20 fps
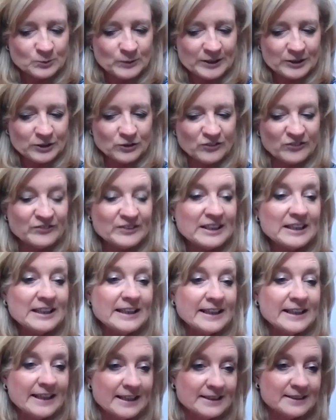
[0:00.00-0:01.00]
when you're
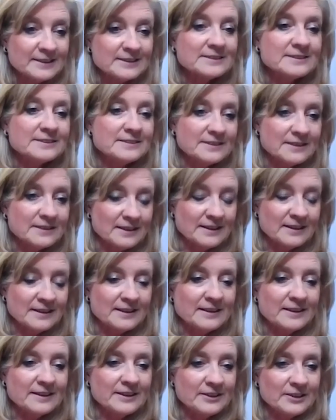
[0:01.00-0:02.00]
feeling it,
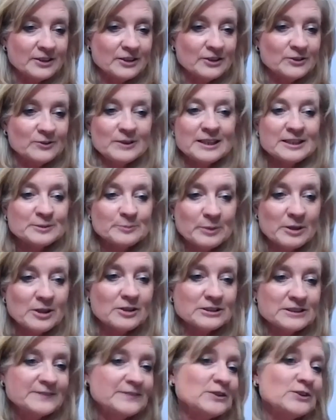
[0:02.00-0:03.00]
you know, as
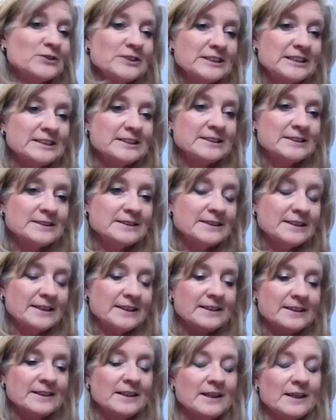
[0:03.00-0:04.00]
part of your
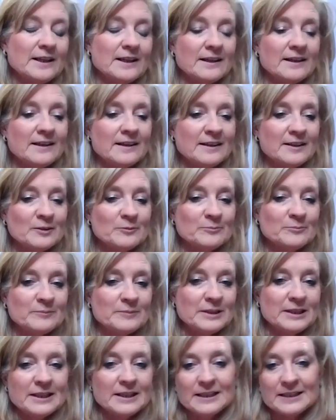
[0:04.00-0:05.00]
identity,
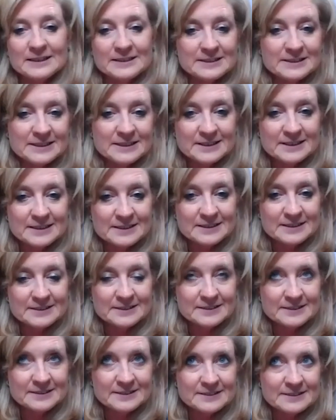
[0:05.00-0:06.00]
it
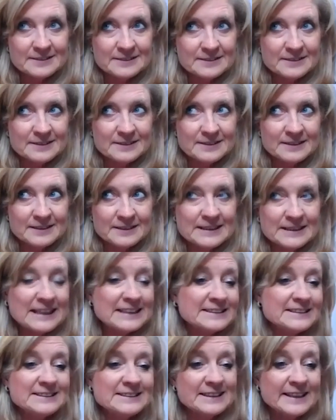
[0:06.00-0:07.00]
is
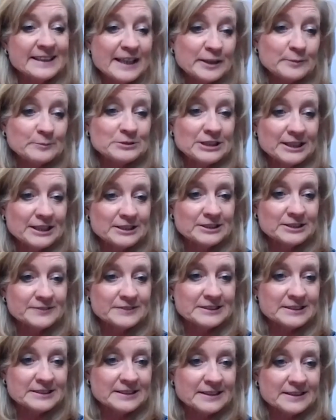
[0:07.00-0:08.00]
that is the game changer,
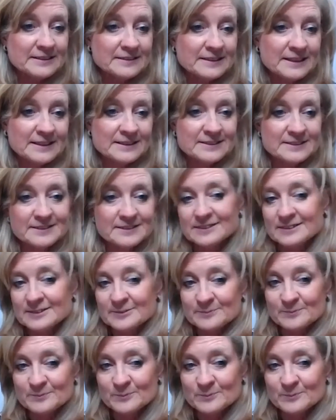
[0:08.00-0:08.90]
isn't it? That's